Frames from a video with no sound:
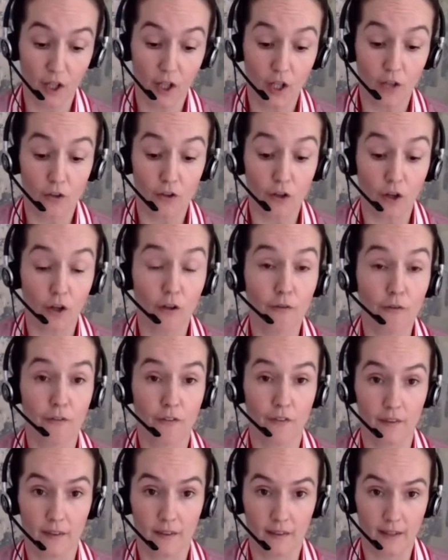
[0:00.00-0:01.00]
solve
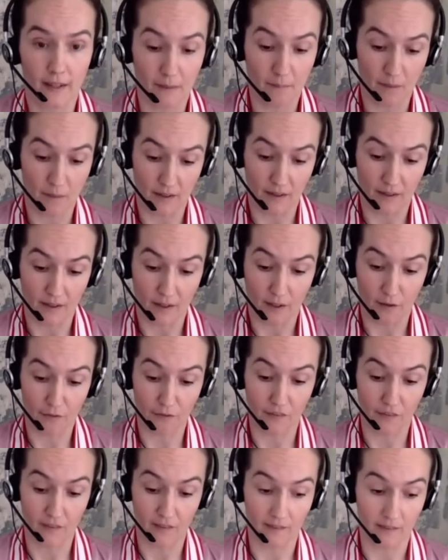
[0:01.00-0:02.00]
the dilemma of
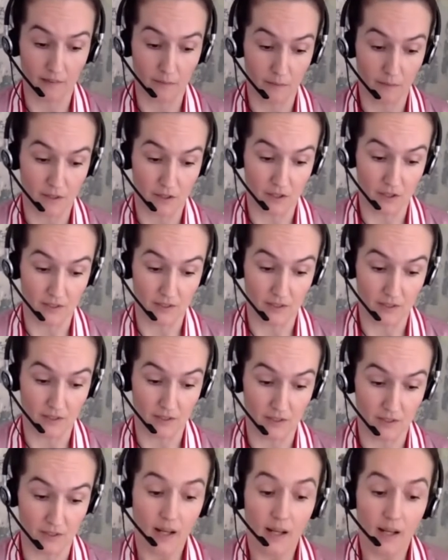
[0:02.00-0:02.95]
these images.